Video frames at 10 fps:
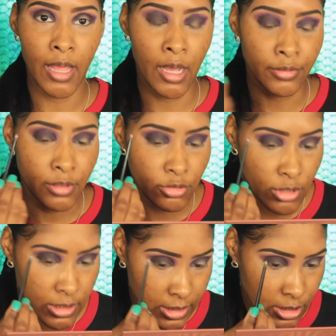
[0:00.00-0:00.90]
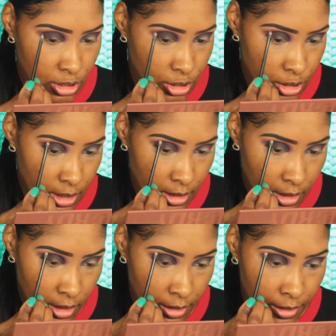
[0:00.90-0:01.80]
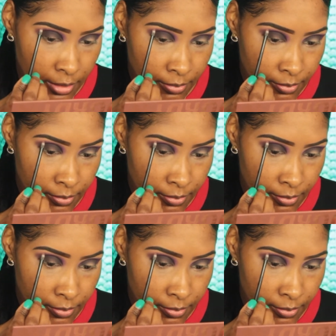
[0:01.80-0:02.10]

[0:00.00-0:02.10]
out the transition shade color.